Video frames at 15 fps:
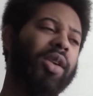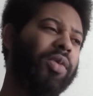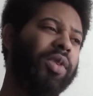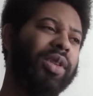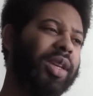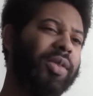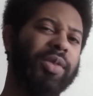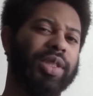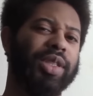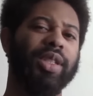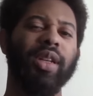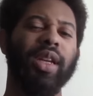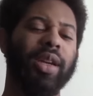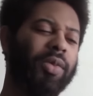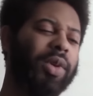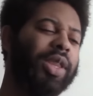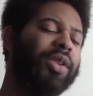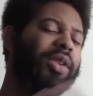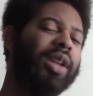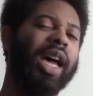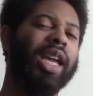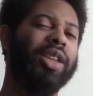Well, they were still, whether
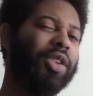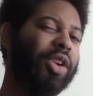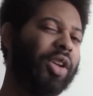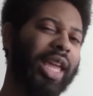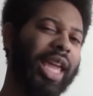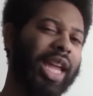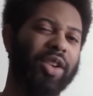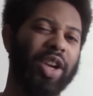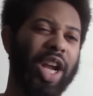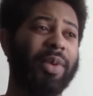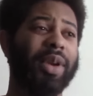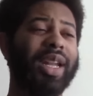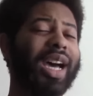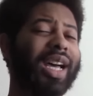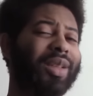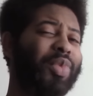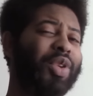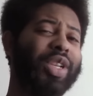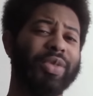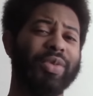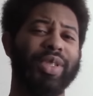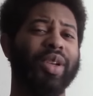or not you call it a hate crime or not, the
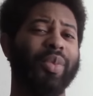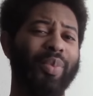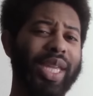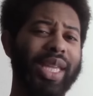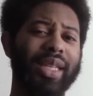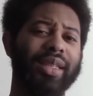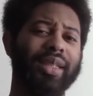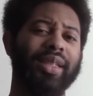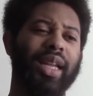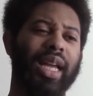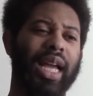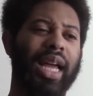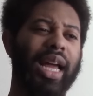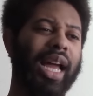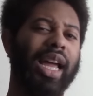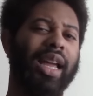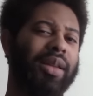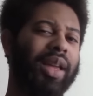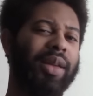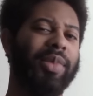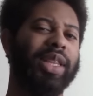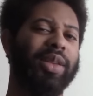person was still beaten.
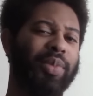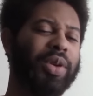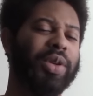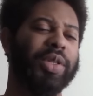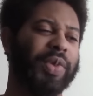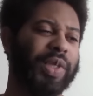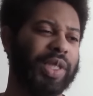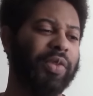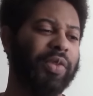I mean, the person was still